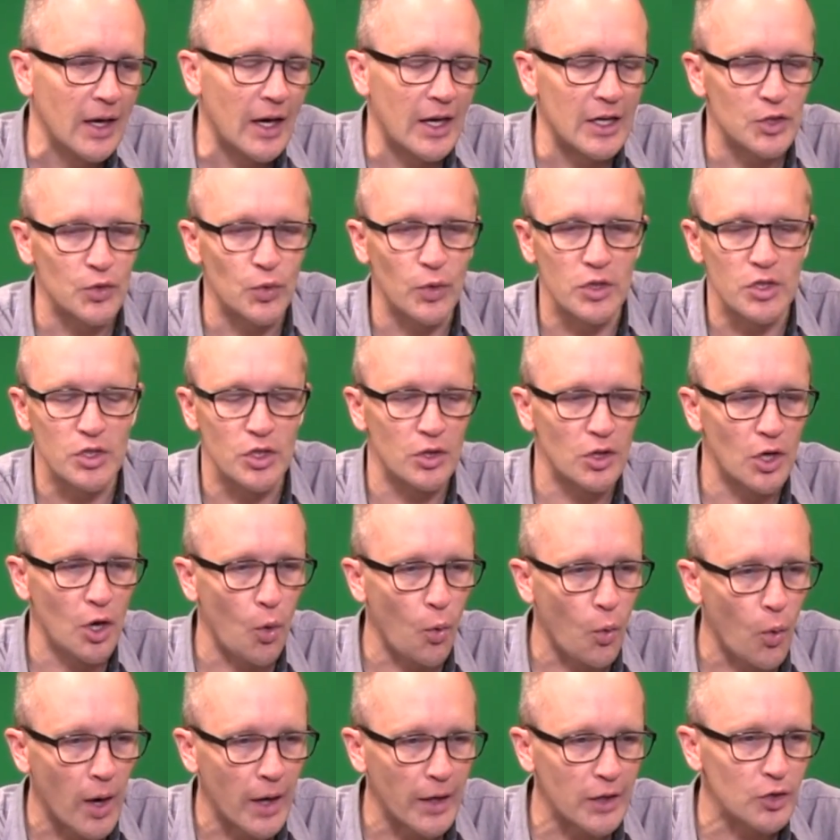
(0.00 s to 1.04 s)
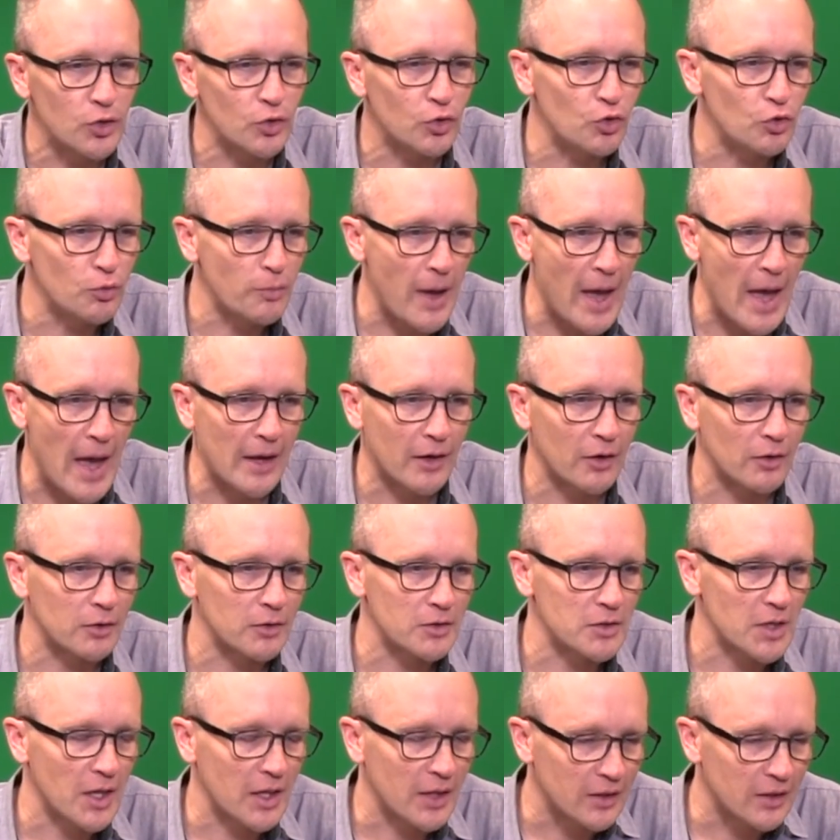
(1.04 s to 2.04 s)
I just want you to know what you do matters,